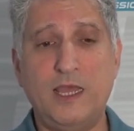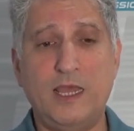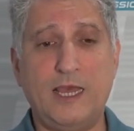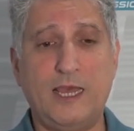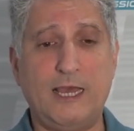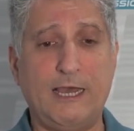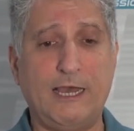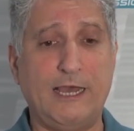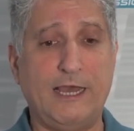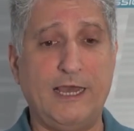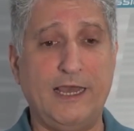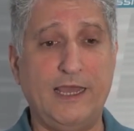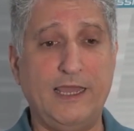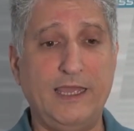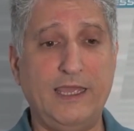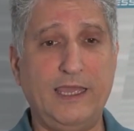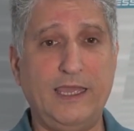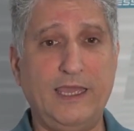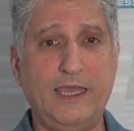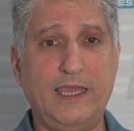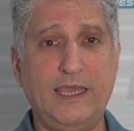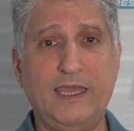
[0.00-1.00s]

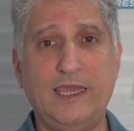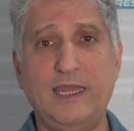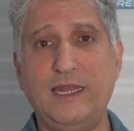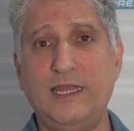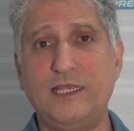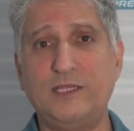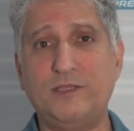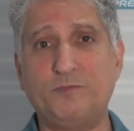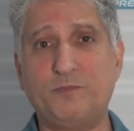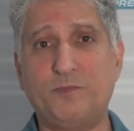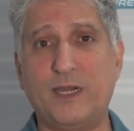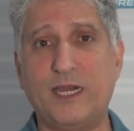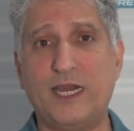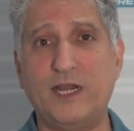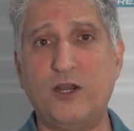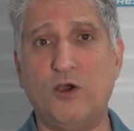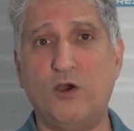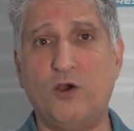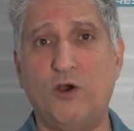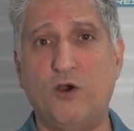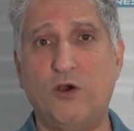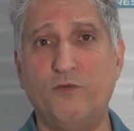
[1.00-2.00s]
It is part
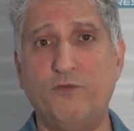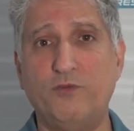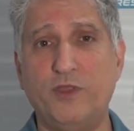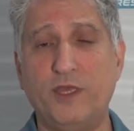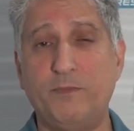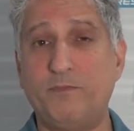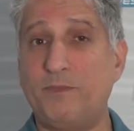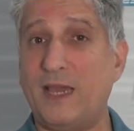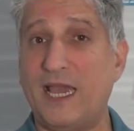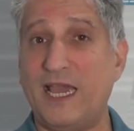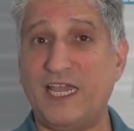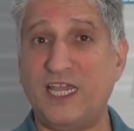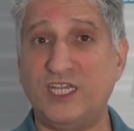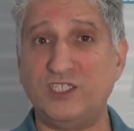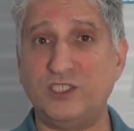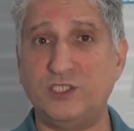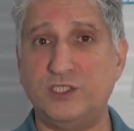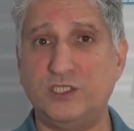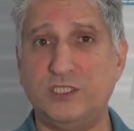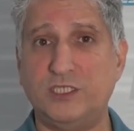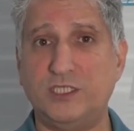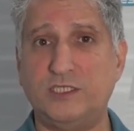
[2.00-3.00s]
of the
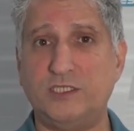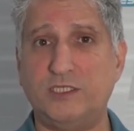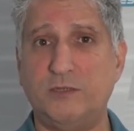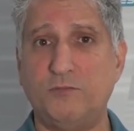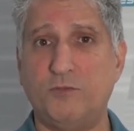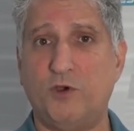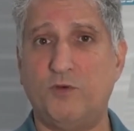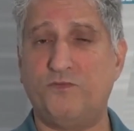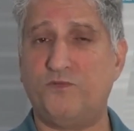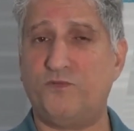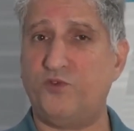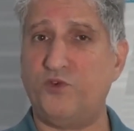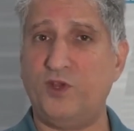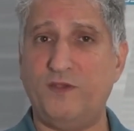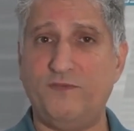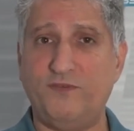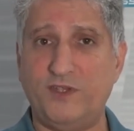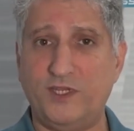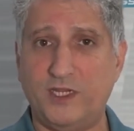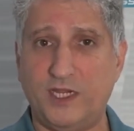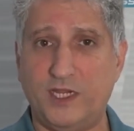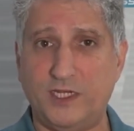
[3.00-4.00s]
packaging system of
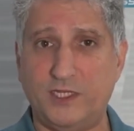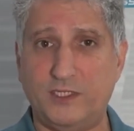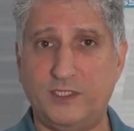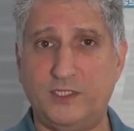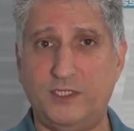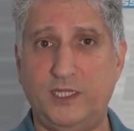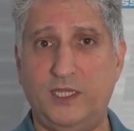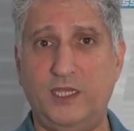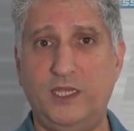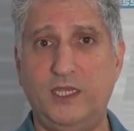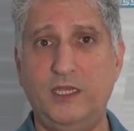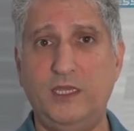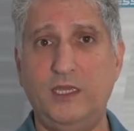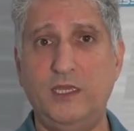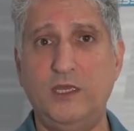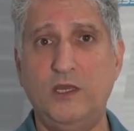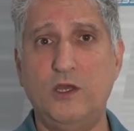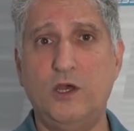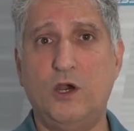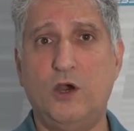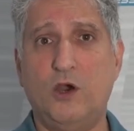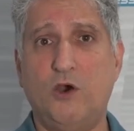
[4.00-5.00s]
FreeBSD,
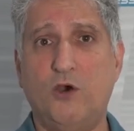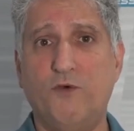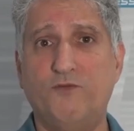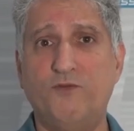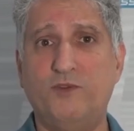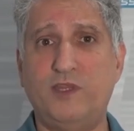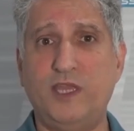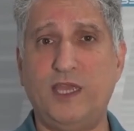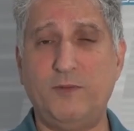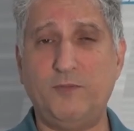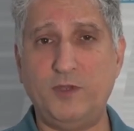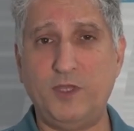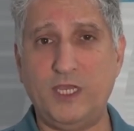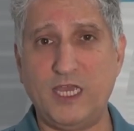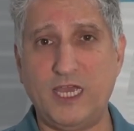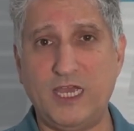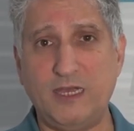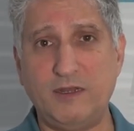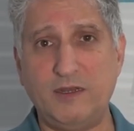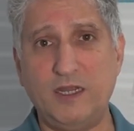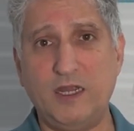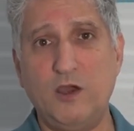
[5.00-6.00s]
of
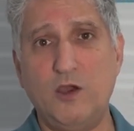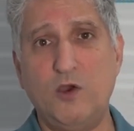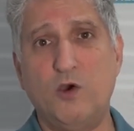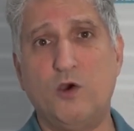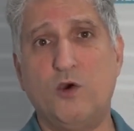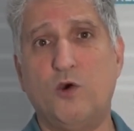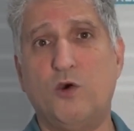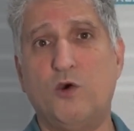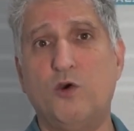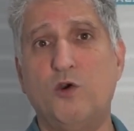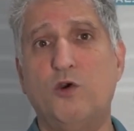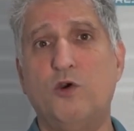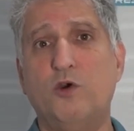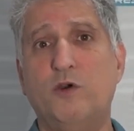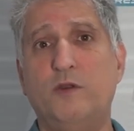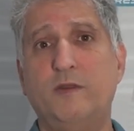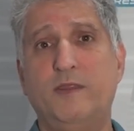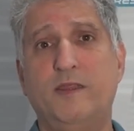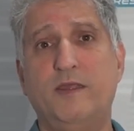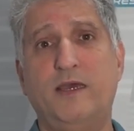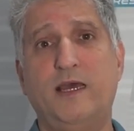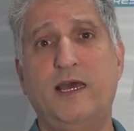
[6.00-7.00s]
Debian,
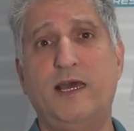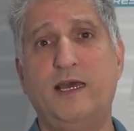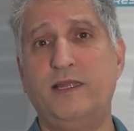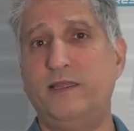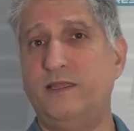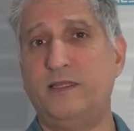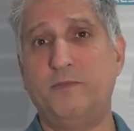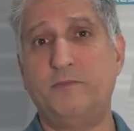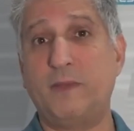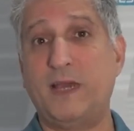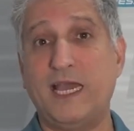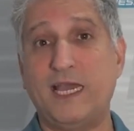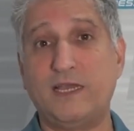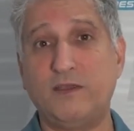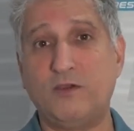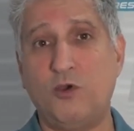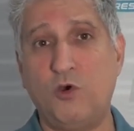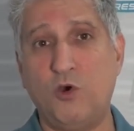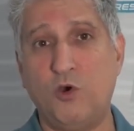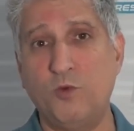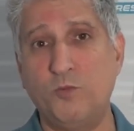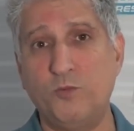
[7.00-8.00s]
and the Mac
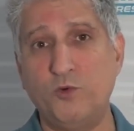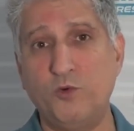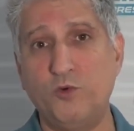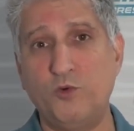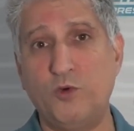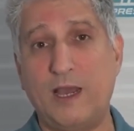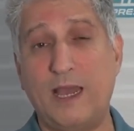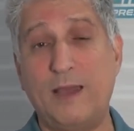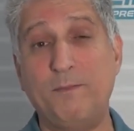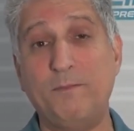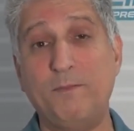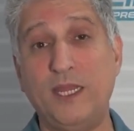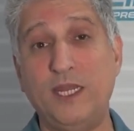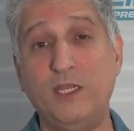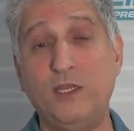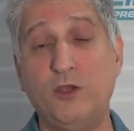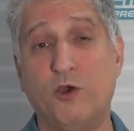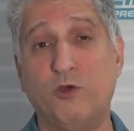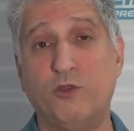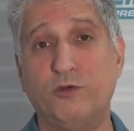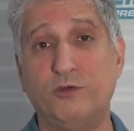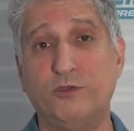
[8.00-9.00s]
Homebrew, and
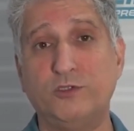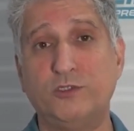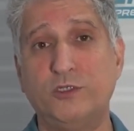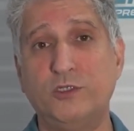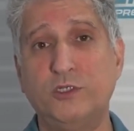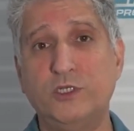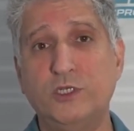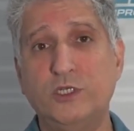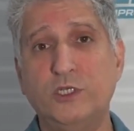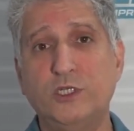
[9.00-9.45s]
many others.